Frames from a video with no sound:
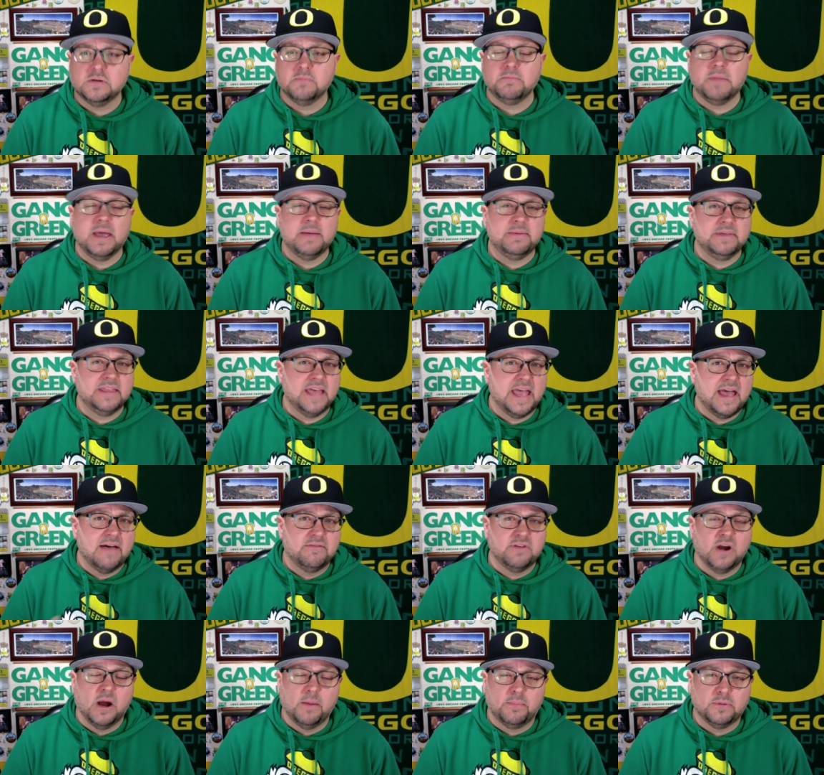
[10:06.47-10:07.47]
Maybe they have
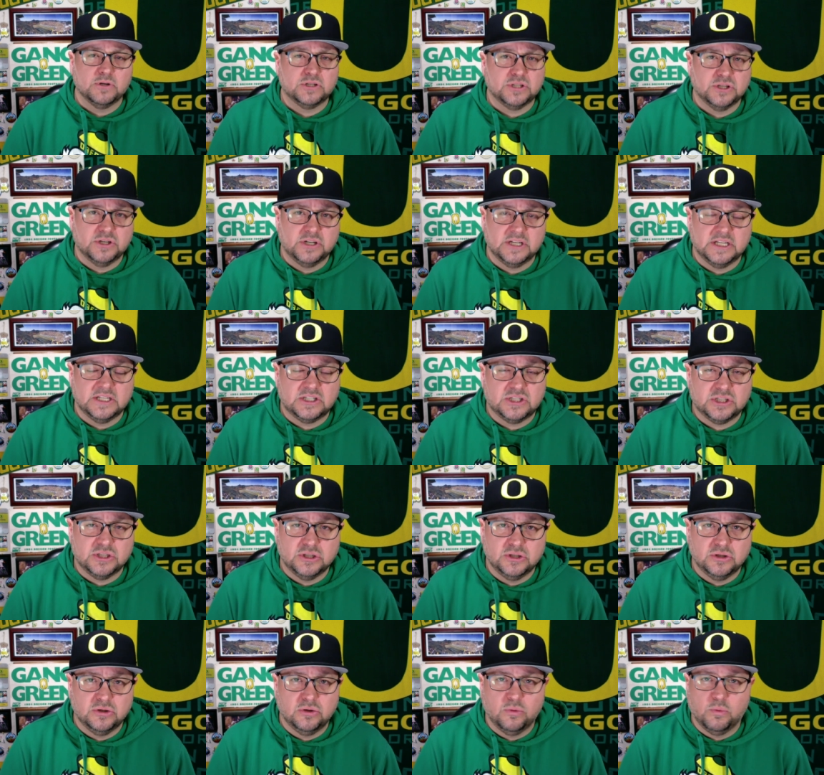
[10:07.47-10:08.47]
an opportunity
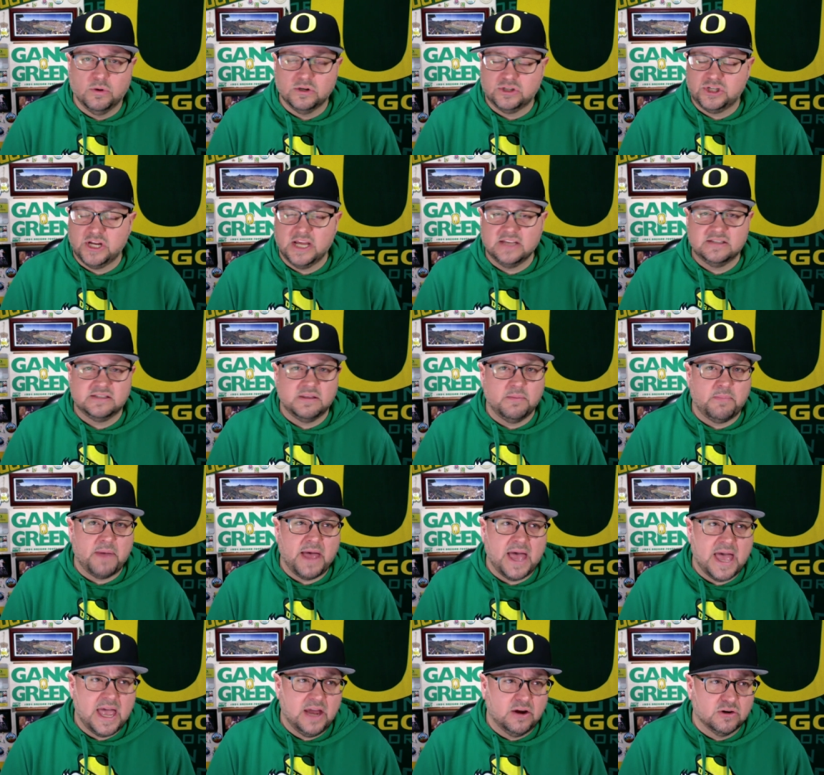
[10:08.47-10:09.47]
to chase the
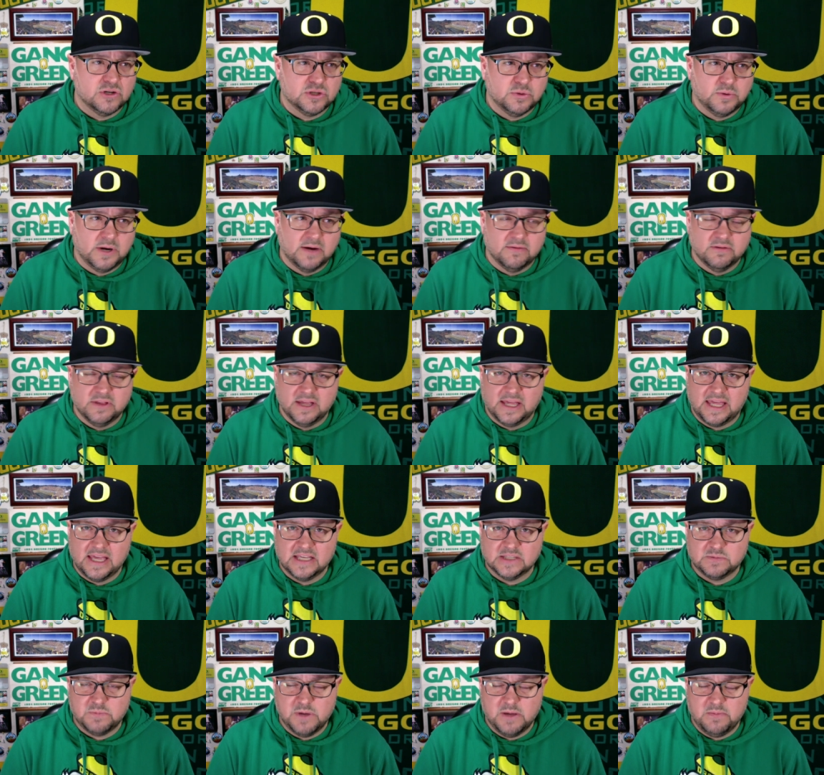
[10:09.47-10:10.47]
bag or do whatever the
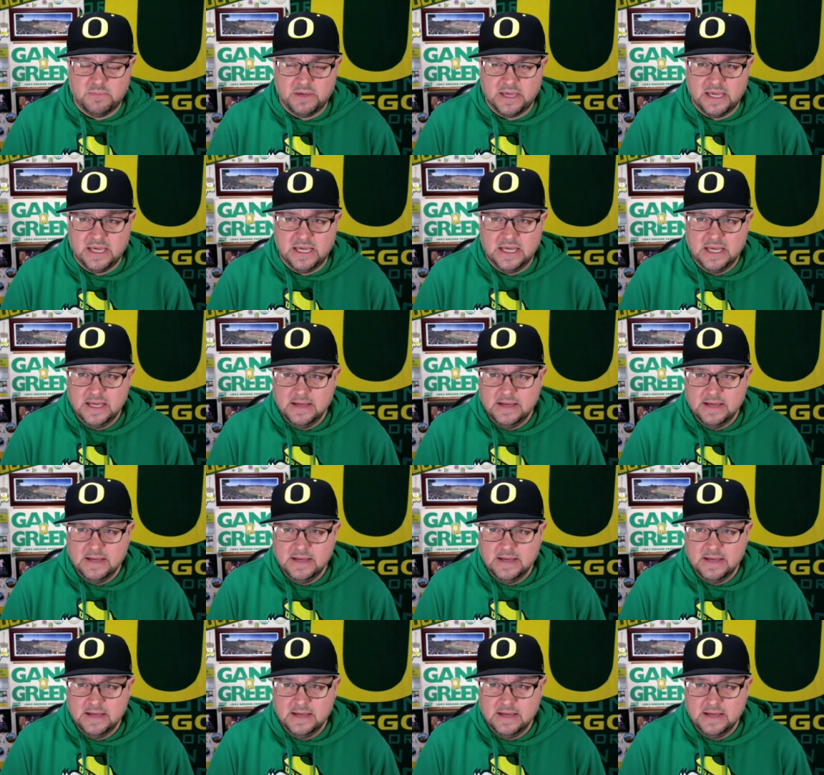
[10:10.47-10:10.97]
case may be